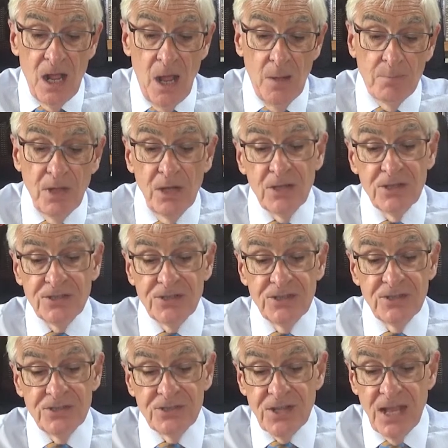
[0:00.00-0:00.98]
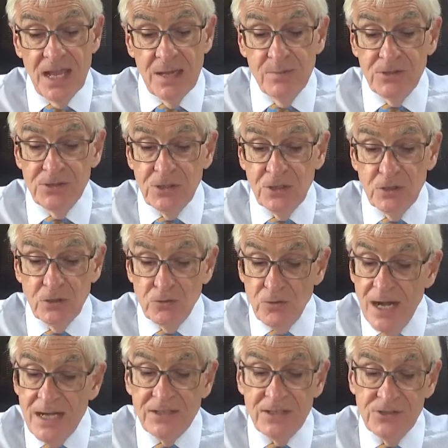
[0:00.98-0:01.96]
"A person's name is the
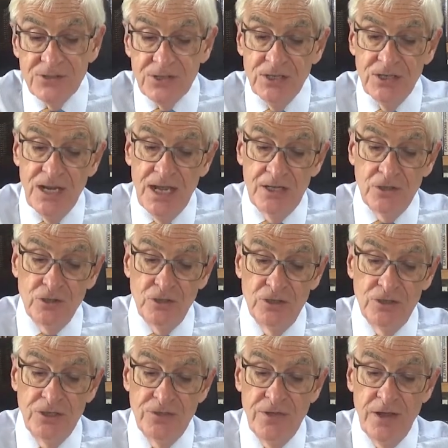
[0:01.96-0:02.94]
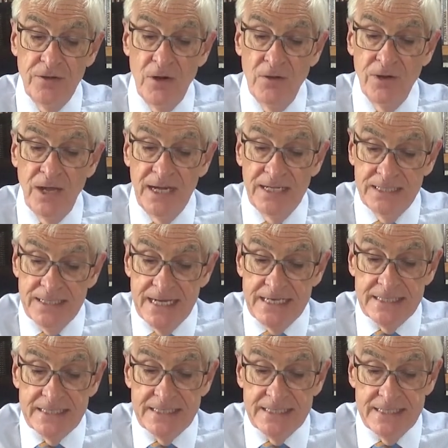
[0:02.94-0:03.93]
greatest connection to their own
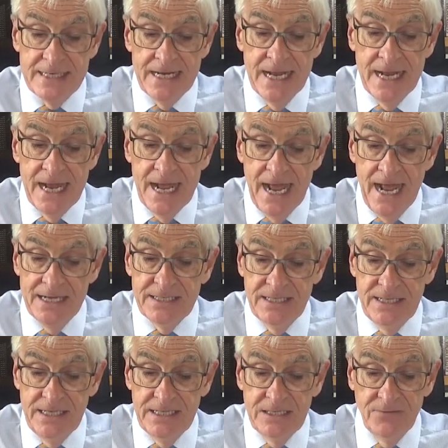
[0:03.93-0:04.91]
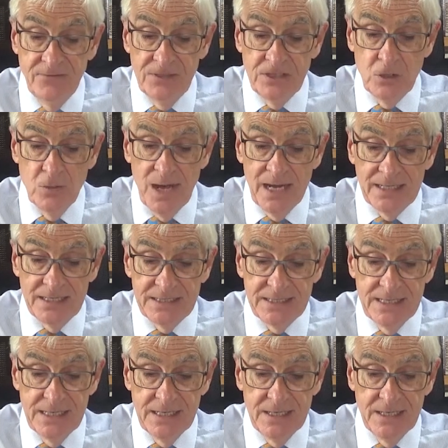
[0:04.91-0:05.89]
identity and
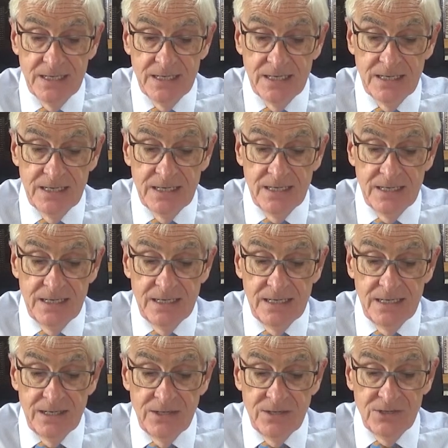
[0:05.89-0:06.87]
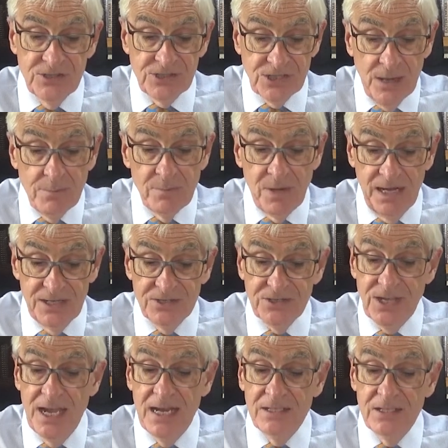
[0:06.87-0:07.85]
individuality. Some might
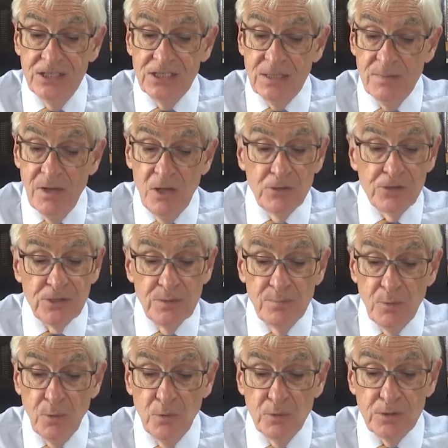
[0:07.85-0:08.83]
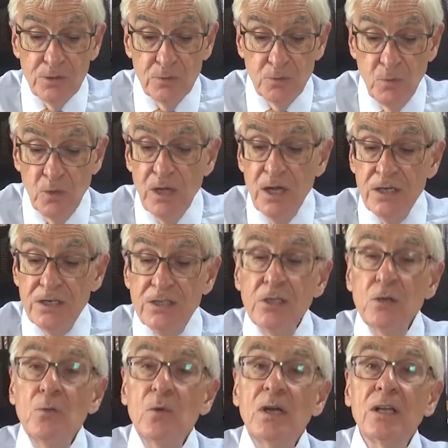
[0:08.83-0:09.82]
say it is the most important word in
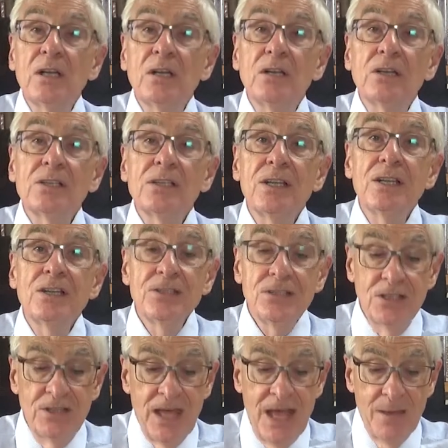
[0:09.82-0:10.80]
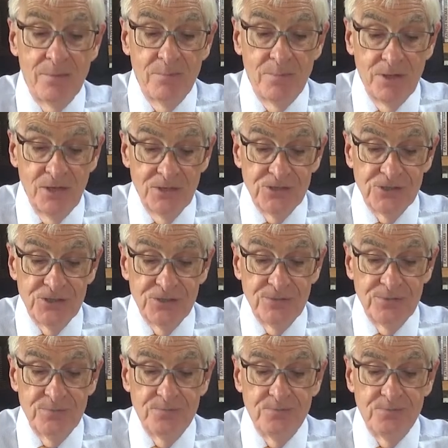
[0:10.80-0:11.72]
the world to that person."